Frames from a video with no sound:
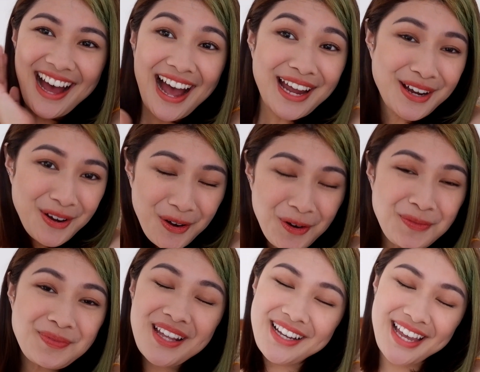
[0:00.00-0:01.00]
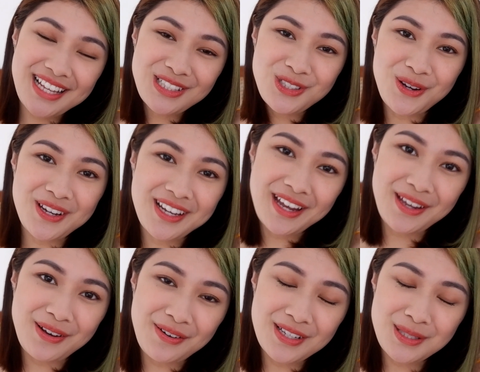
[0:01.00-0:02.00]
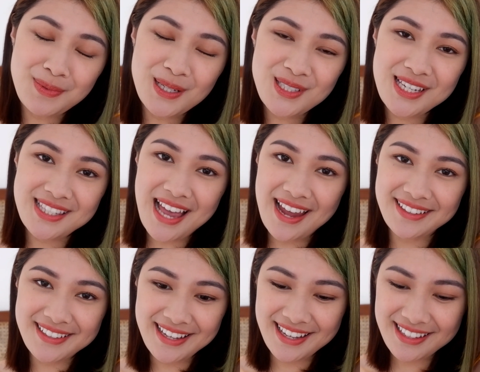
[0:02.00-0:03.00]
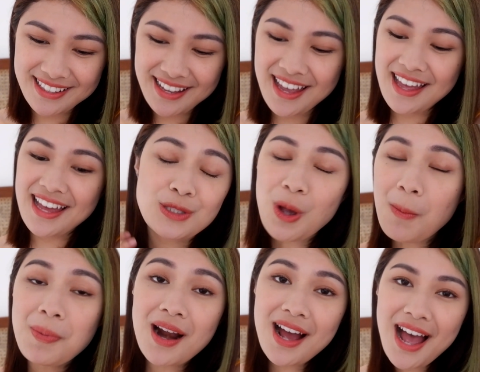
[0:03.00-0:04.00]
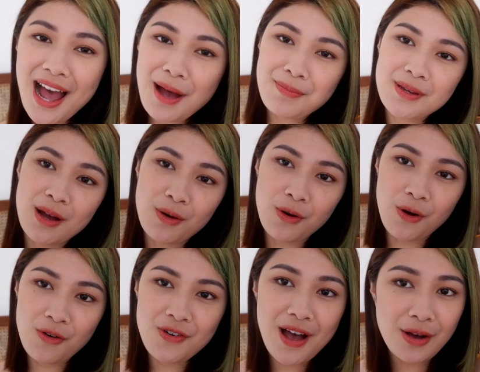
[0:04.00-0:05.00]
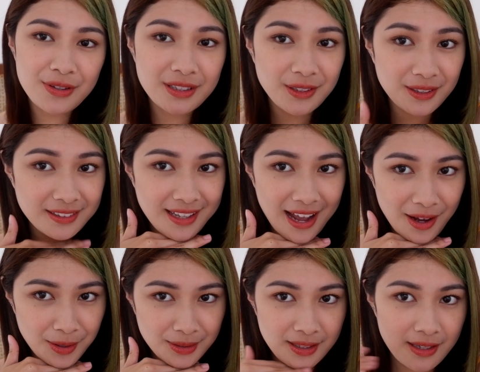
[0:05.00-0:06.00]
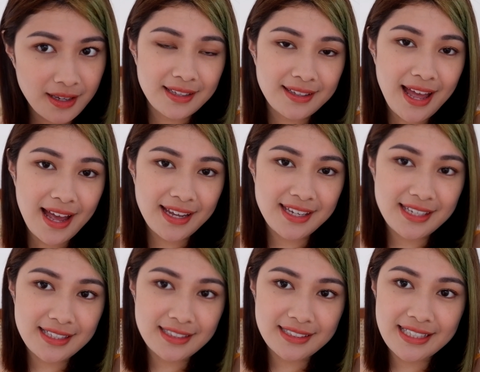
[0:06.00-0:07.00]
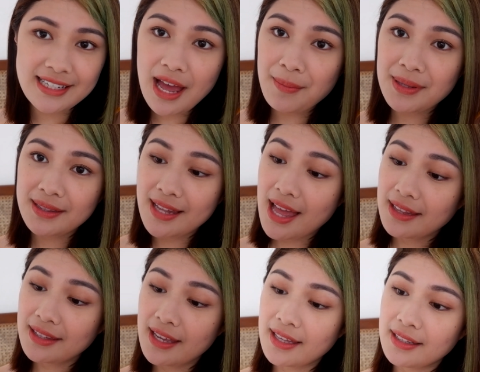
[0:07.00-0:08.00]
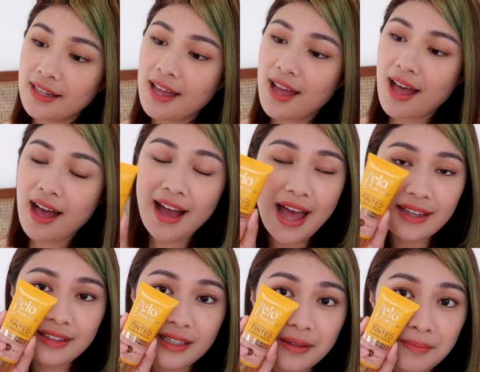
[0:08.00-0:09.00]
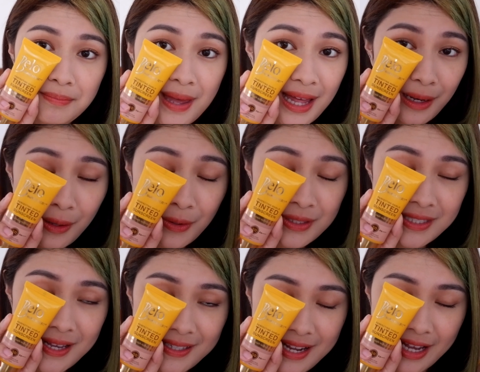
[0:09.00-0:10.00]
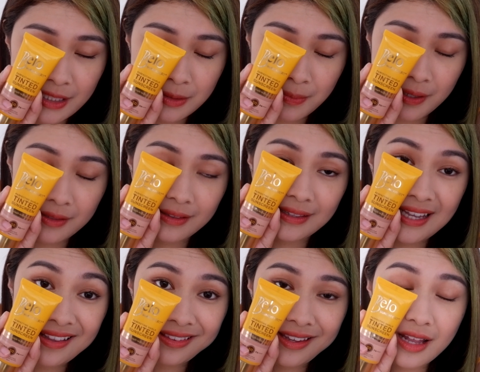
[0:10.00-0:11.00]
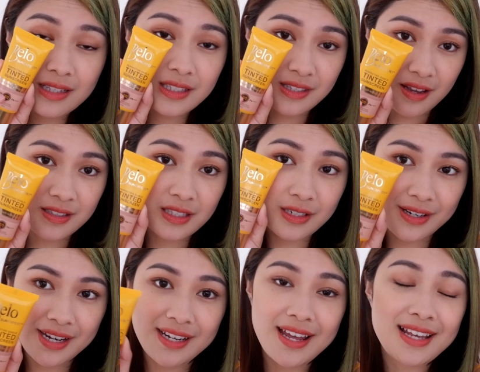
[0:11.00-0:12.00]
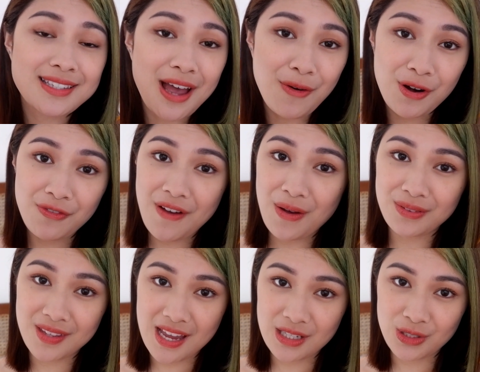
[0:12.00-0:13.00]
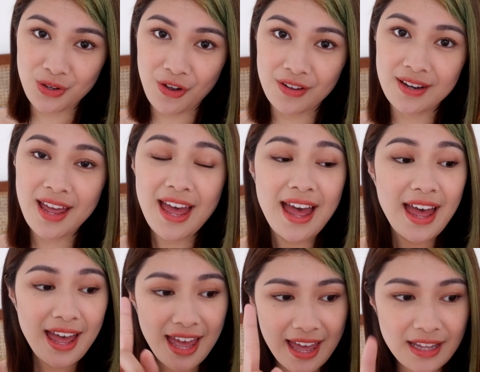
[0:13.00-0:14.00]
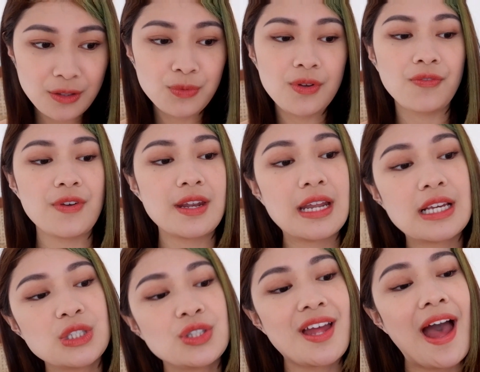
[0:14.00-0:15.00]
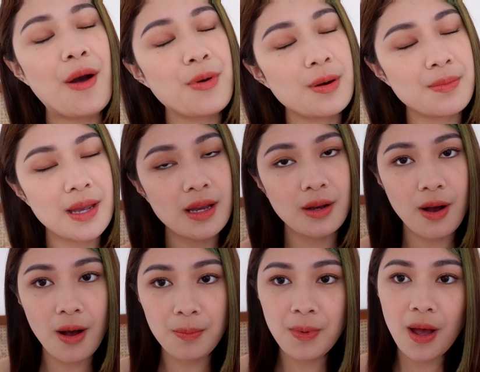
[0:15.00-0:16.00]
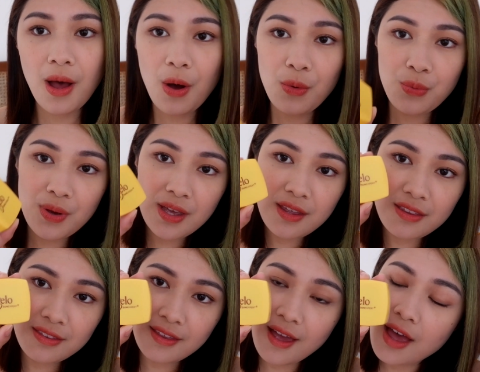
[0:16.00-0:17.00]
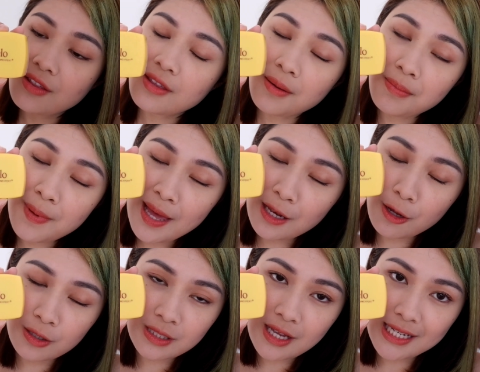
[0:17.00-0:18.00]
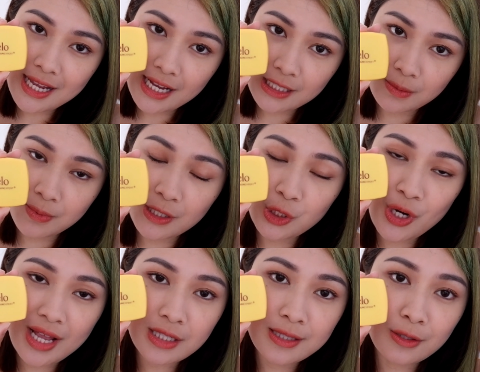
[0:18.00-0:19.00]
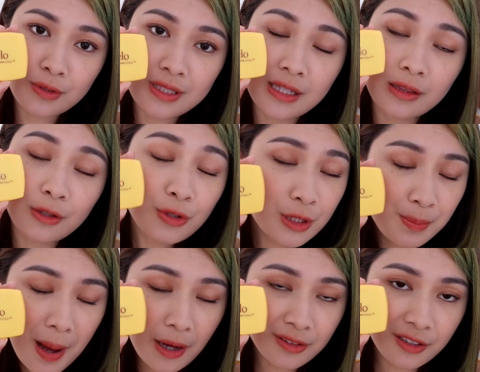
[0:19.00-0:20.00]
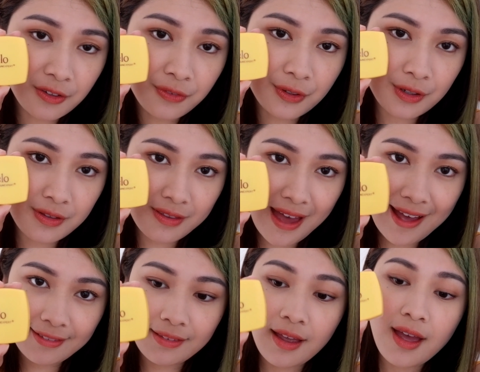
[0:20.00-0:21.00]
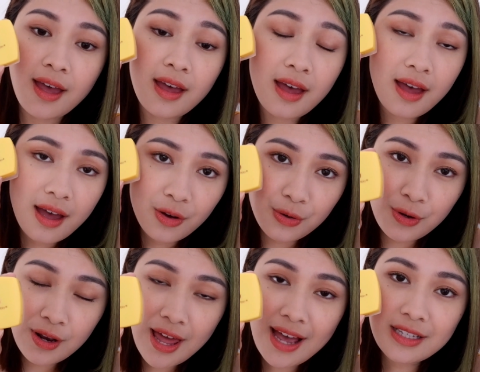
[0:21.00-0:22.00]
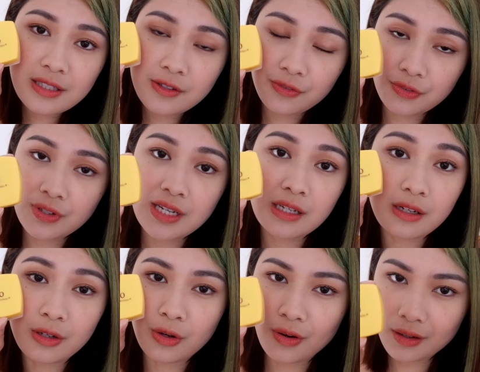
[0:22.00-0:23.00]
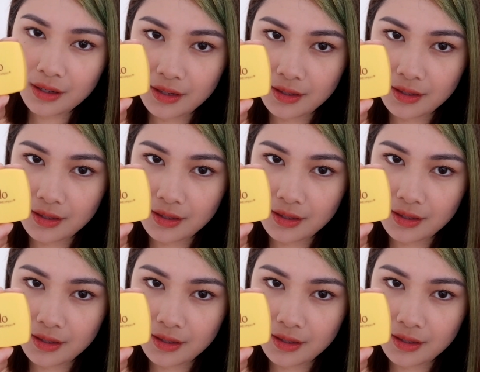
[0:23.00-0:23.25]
I hope nag-enjoy kayo as much as I did. Sobrang happy ako how it turned out dahil ginamit natin ang ating Belo SunExpert Tinted Sunscreen as our foundation. And we finished our makeup with the Belo SunExpert Translucent Loose Powder for that hulas-free look.